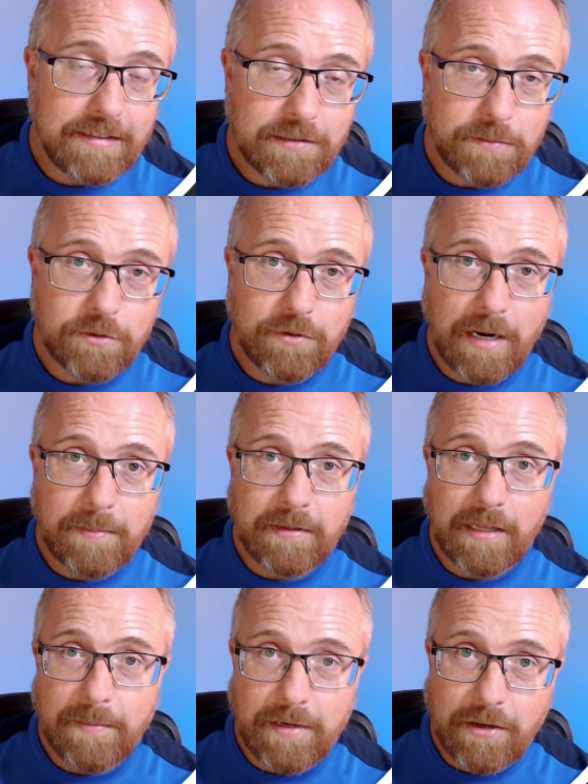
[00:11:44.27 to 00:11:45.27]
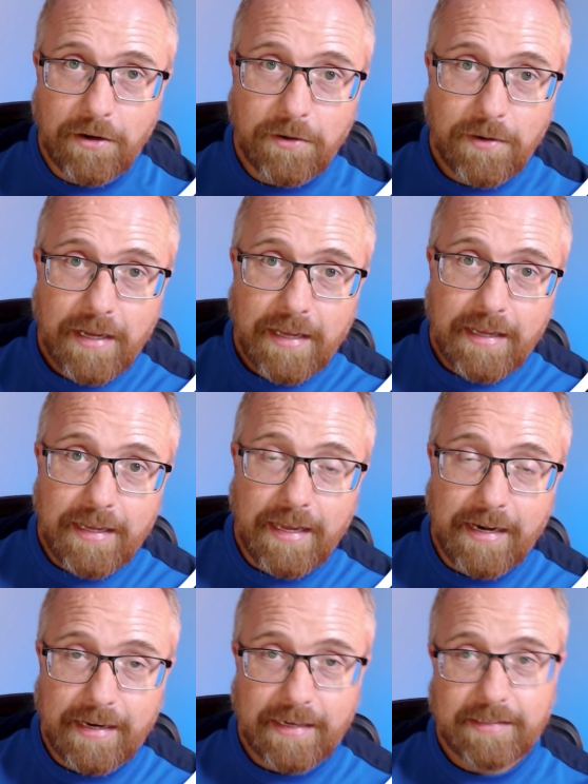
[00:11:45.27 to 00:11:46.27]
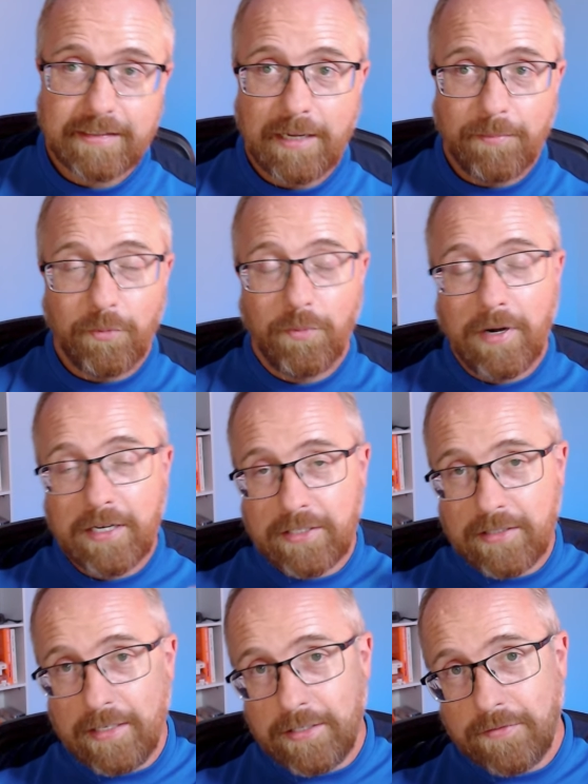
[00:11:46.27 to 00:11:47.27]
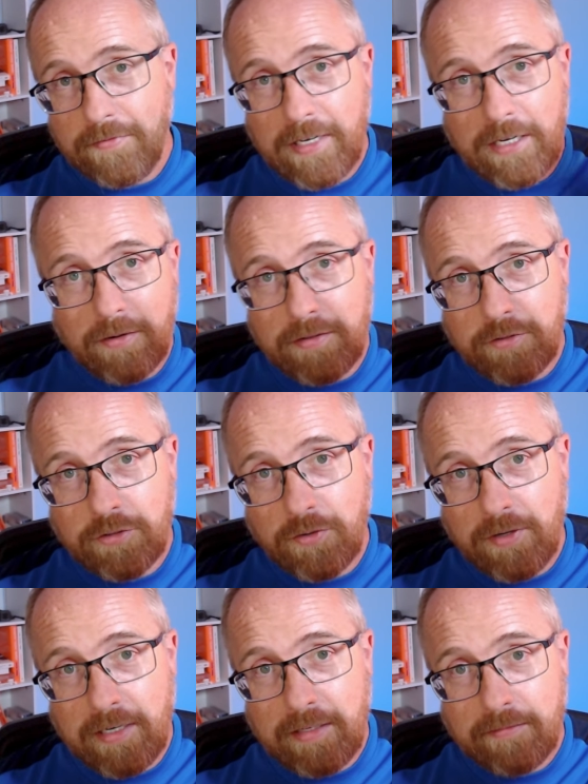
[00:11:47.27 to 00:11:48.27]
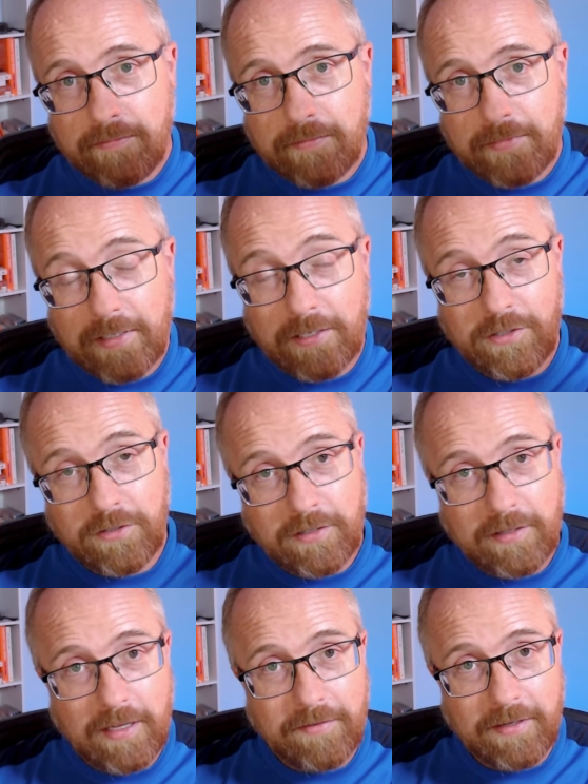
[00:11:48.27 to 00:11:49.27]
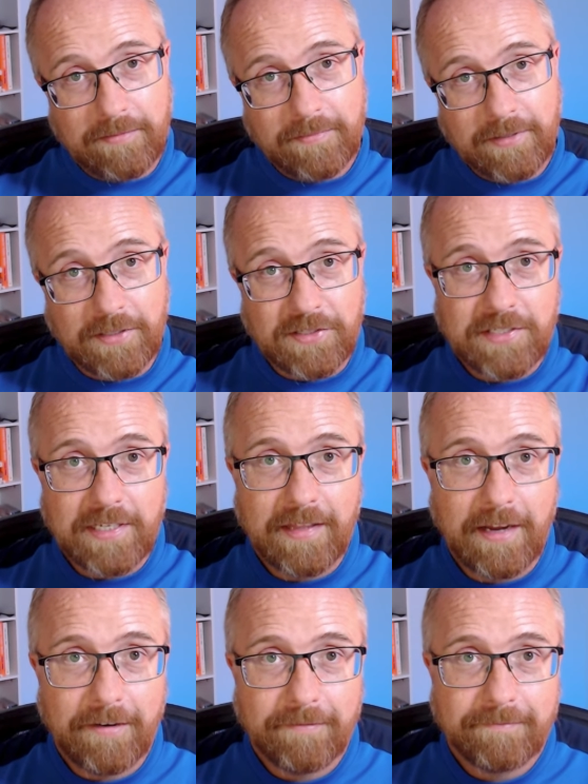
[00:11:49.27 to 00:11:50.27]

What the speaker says: subscribe to let me know. And next up, watch this video on the screen because you're going to love it. And I'll see you there.